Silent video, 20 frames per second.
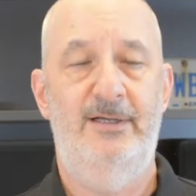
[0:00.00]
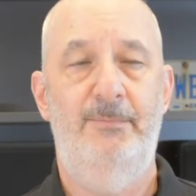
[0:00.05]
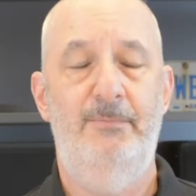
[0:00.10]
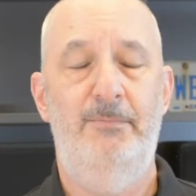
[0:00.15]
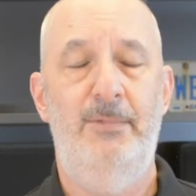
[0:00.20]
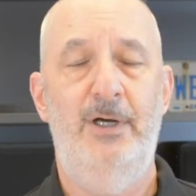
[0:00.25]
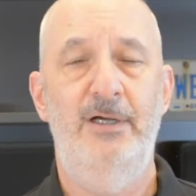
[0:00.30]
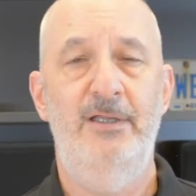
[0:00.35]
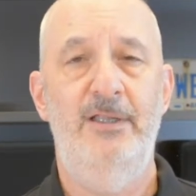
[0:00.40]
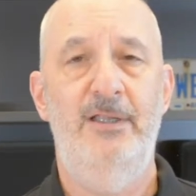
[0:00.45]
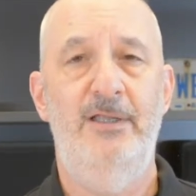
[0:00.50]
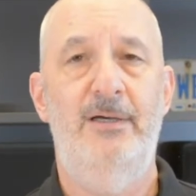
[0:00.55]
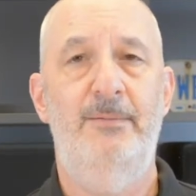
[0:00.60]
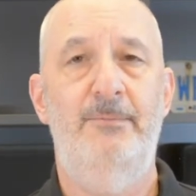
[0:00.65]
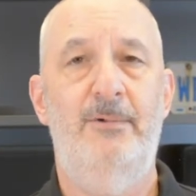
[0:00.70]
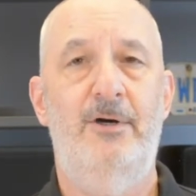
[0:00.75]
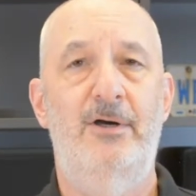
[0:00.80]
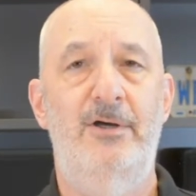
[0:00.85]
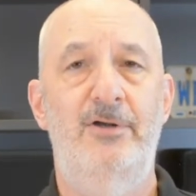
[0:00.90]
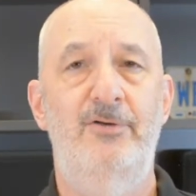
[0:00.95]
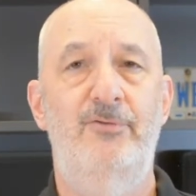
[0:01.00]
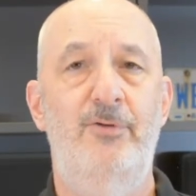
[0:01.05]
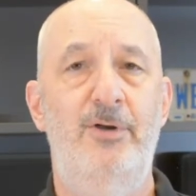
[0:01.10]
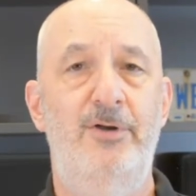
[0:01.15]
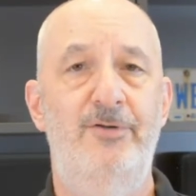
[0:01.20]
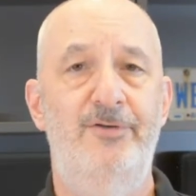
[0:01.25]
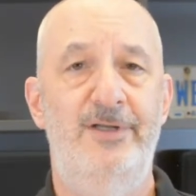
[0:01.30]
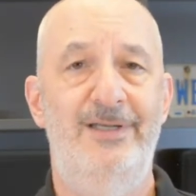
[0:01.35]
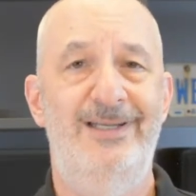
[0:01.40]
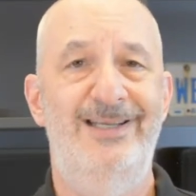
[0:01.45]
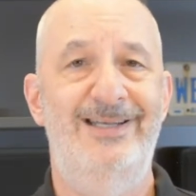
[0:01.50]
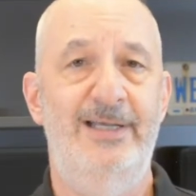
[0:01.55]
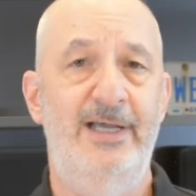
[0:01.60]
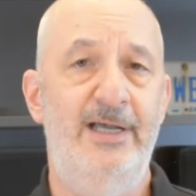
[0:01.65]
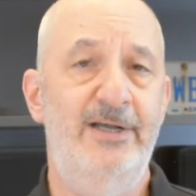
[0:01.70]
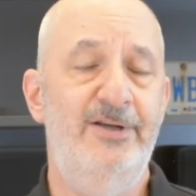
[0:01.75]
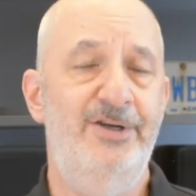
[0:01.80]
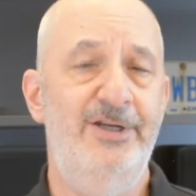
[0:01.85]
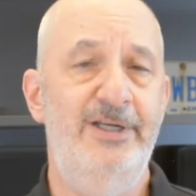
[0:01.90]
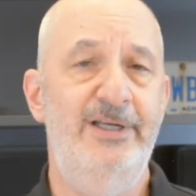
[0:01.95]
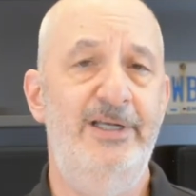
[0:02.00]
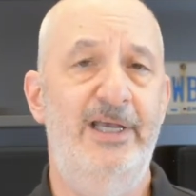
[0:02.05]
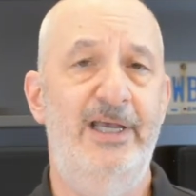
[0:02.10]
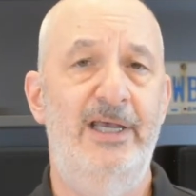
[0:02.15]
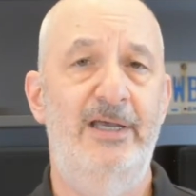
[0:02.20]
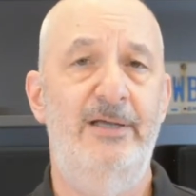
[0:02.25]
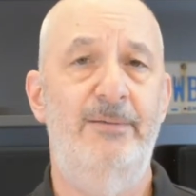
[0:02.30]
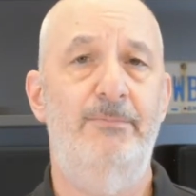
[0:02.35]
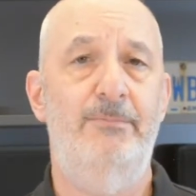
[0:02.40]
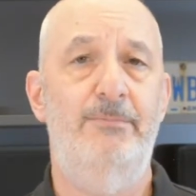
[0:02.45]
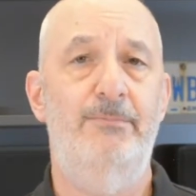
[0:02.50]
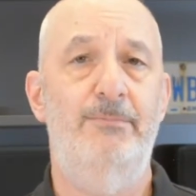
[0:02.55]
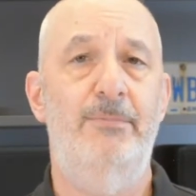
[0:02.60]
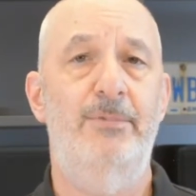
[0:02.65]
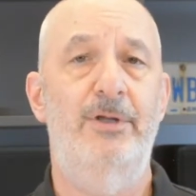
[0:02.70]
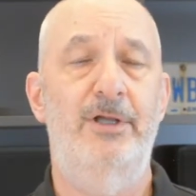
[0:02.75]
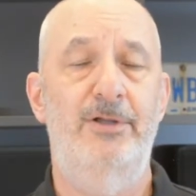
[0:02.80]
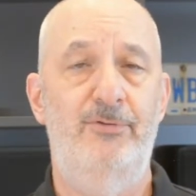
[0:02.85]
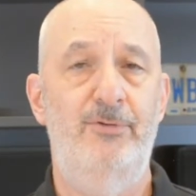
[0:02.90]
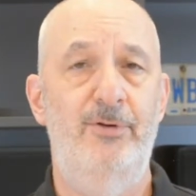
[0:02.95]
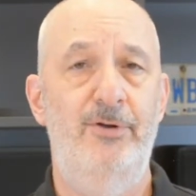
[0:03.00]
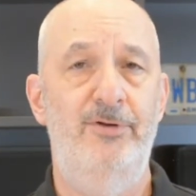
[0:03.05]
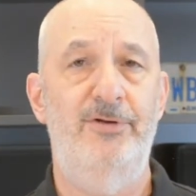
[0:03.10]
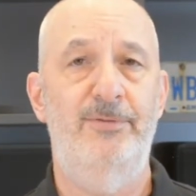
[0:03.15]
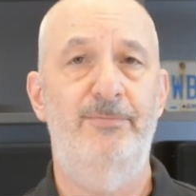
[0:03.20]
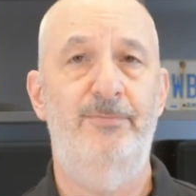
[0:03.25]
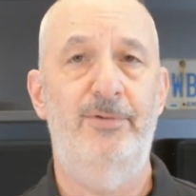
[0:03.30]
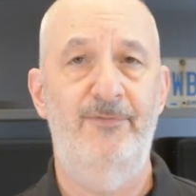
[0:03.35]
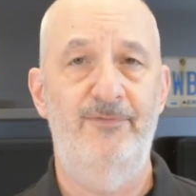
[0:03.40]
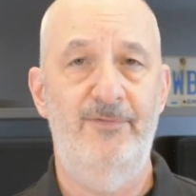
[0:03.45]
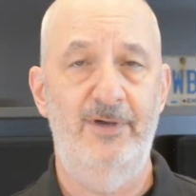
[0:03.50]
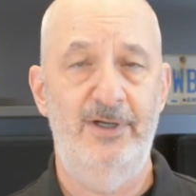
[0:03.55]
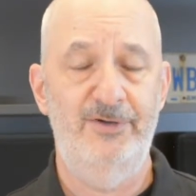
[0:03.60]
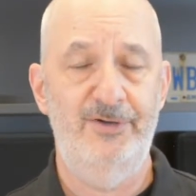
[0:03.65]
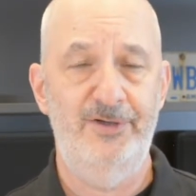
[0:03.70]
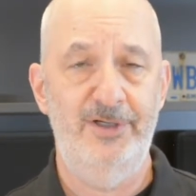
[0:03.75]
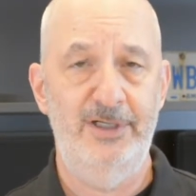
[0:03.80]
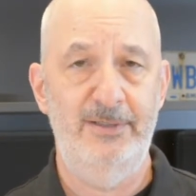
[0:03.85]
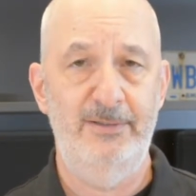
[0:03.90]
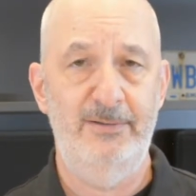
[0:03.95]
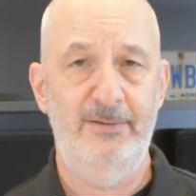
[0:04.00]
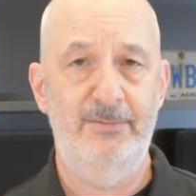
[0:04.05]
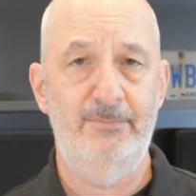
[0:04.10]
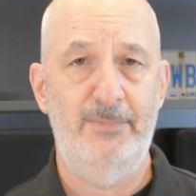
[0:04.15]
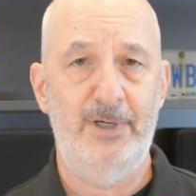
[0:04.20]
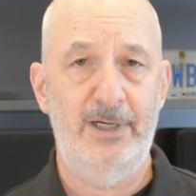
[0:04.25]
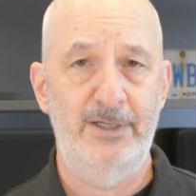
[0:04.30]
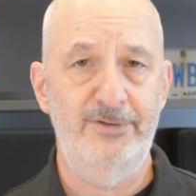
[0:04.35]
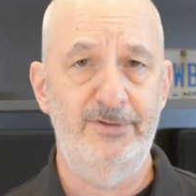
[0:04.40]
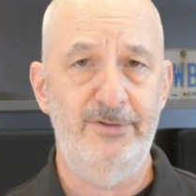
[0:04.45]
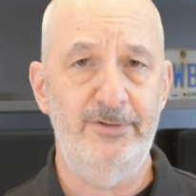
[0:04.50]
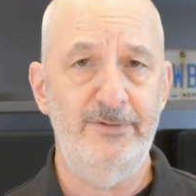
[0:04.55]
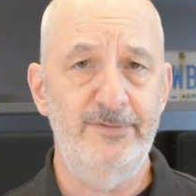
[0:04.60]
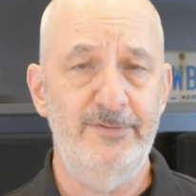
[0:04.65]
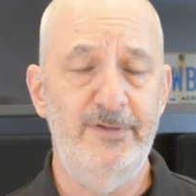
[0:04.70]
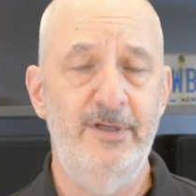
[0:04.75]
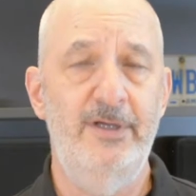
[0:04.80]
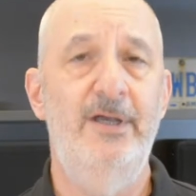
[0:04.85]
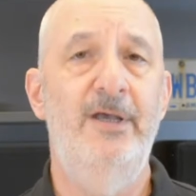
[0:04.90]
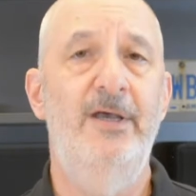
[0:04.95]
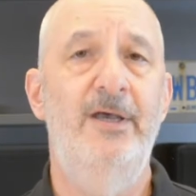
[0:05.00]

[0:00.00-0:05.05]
Among them are intrusion detection and intrusion prevention modules.